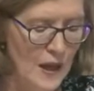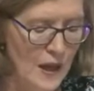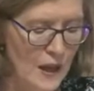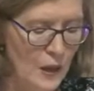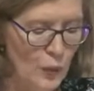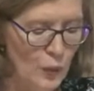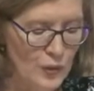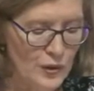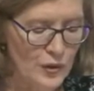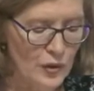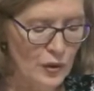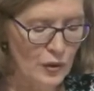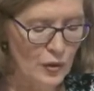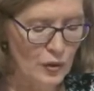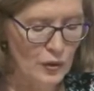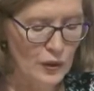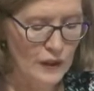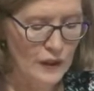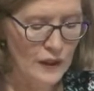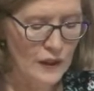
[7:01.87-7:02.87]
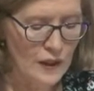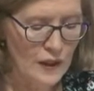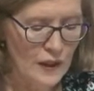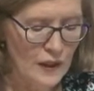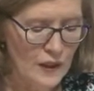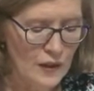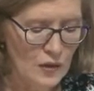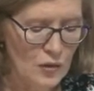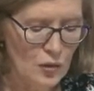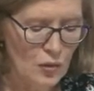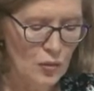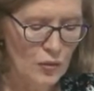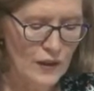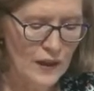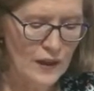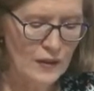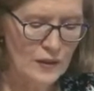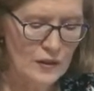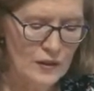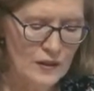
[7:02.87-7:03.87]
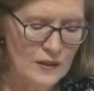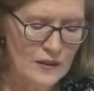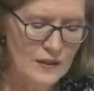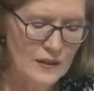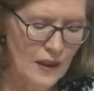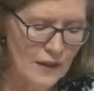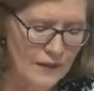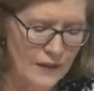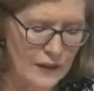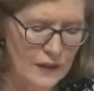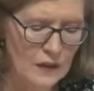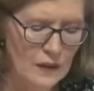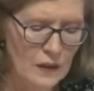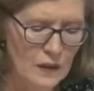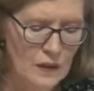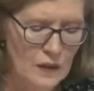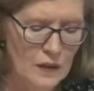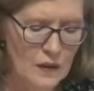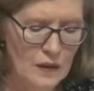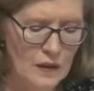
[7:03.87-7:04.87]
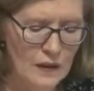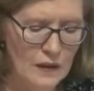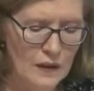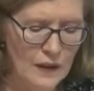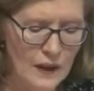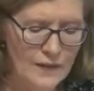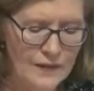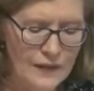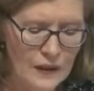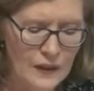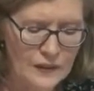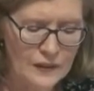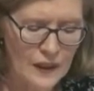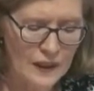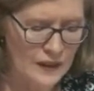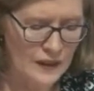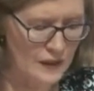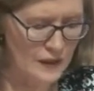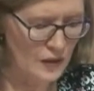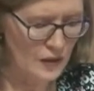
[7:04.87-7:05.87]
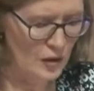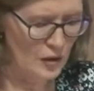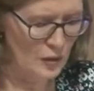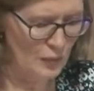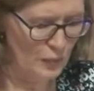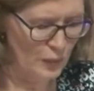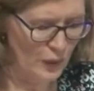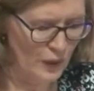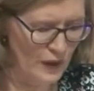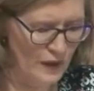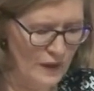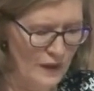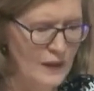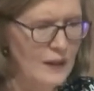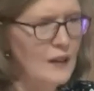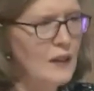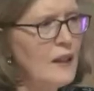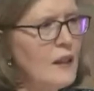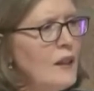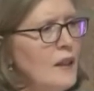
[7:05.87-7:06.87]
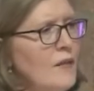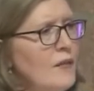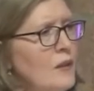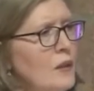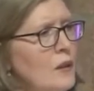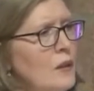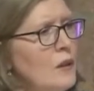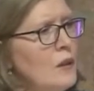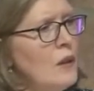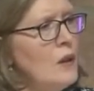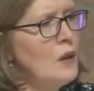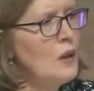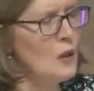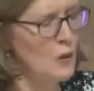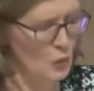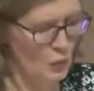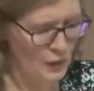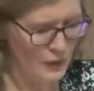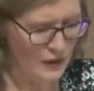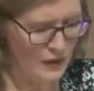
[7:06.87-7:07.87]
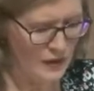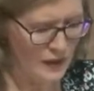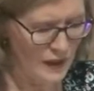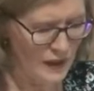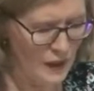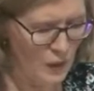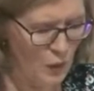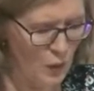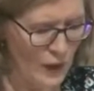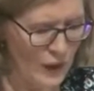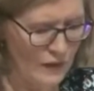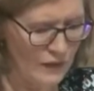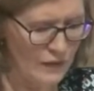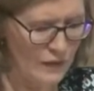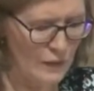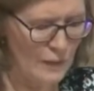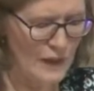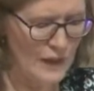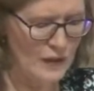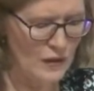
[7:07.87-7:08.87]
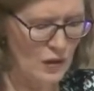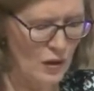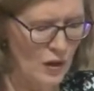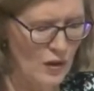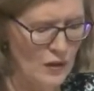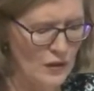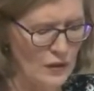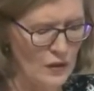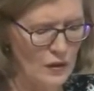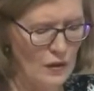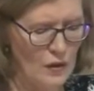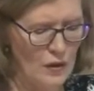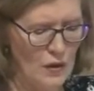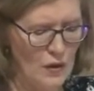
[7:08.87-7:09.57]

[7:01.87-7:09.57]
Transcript: It was early in 2007 that I felt I needed to pray that evil would stay away from my daughter.